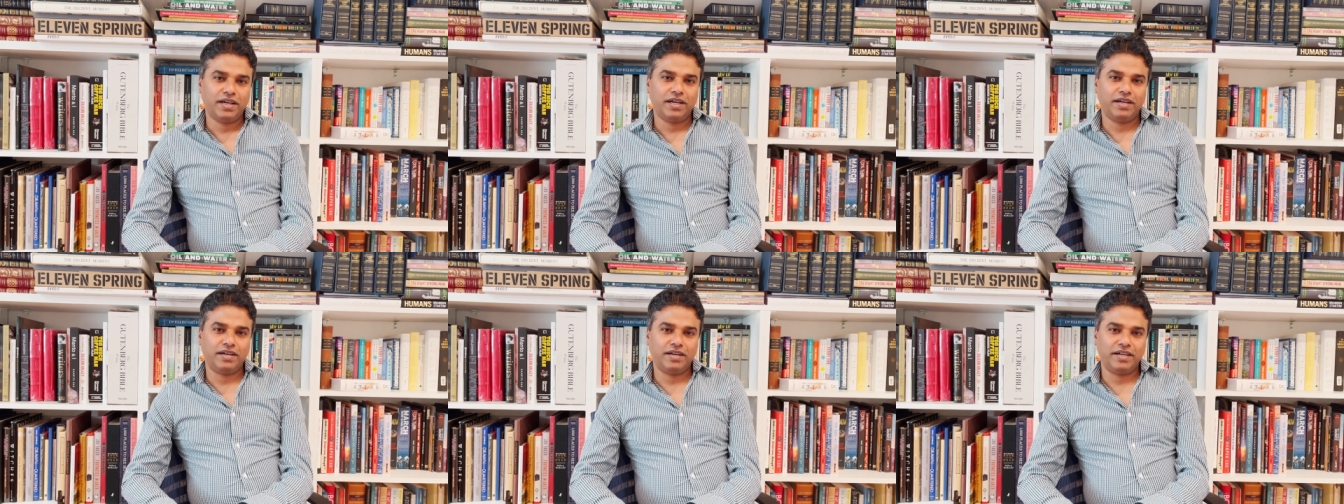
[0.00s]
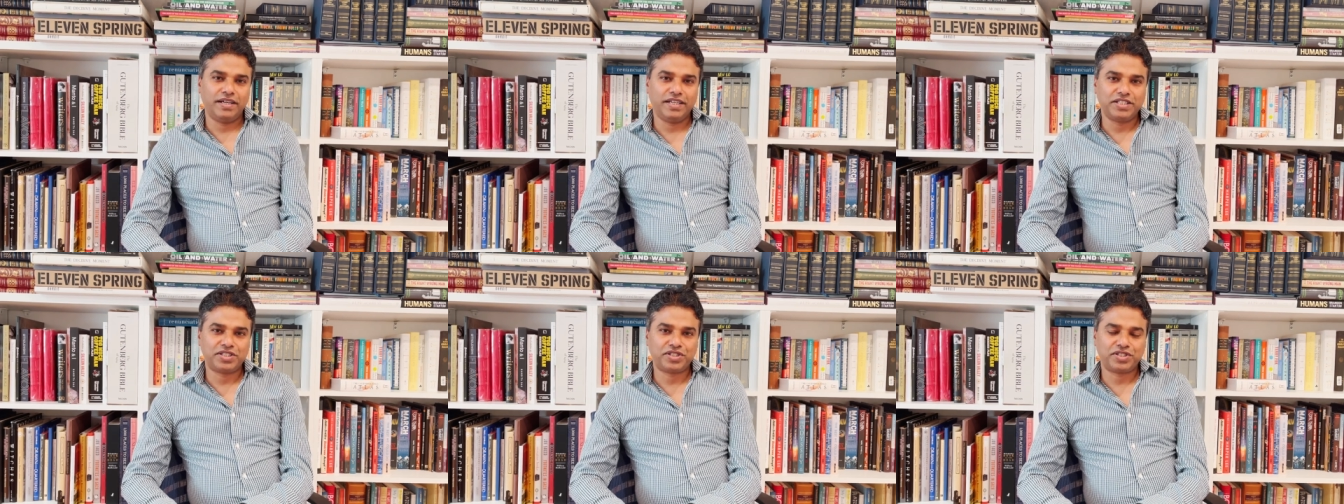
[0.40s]
Uh,
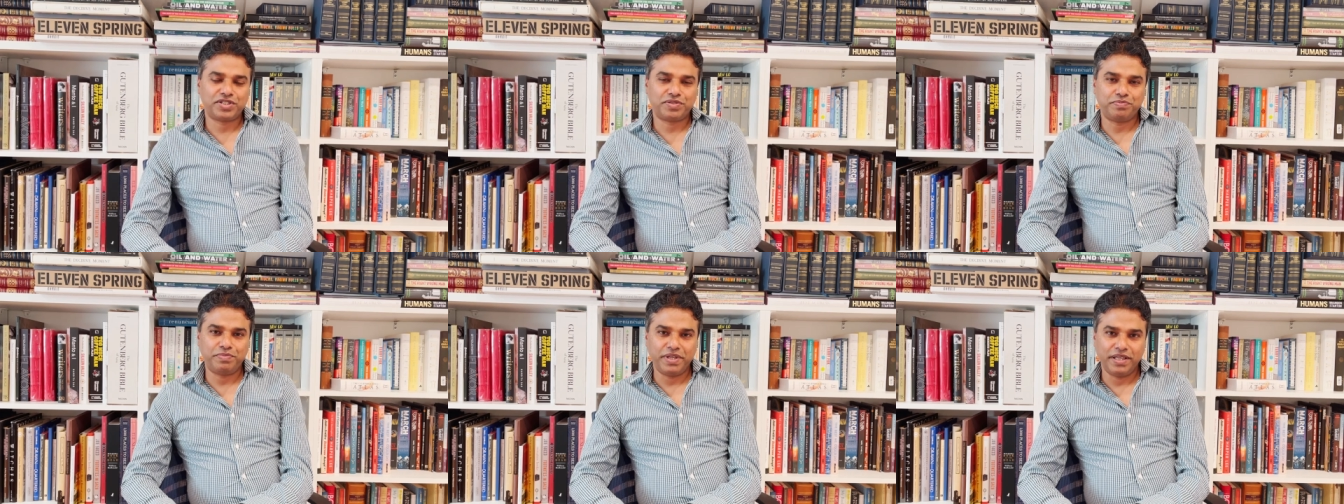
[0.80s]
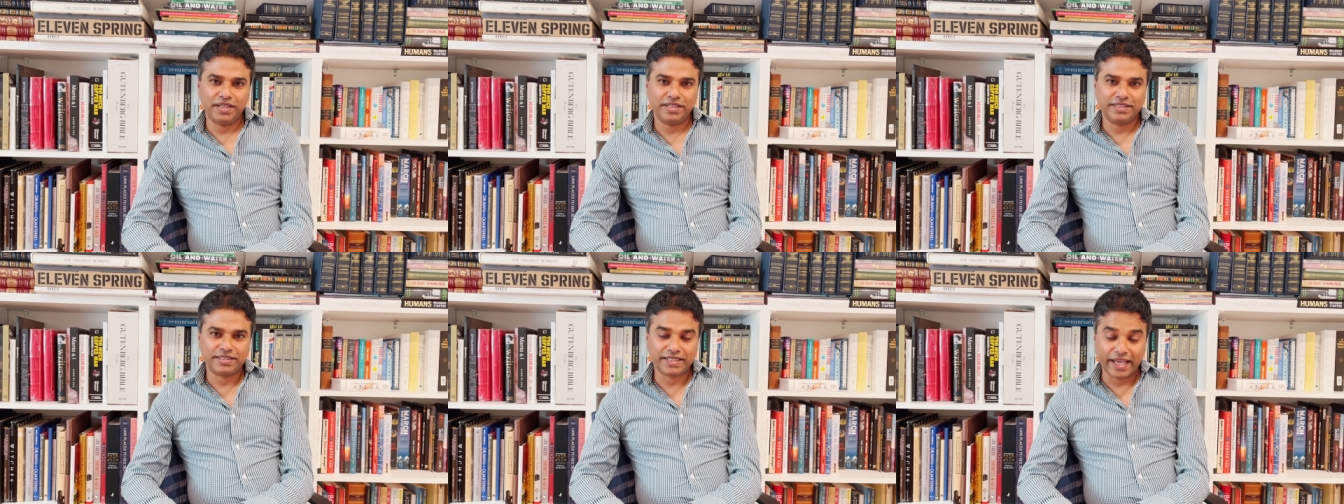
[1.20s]
it's
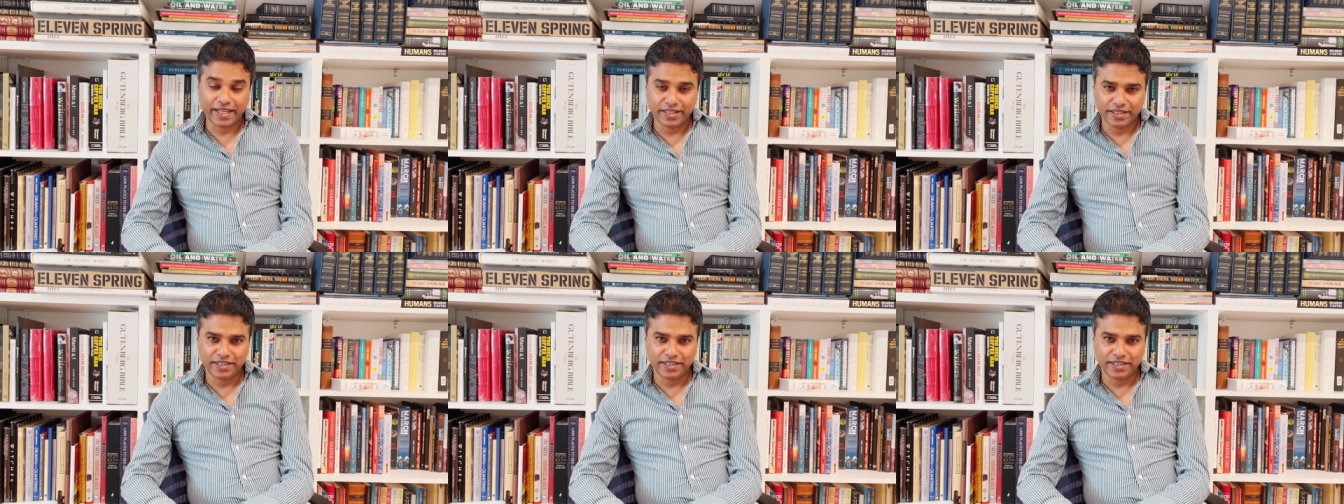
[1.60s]
been 10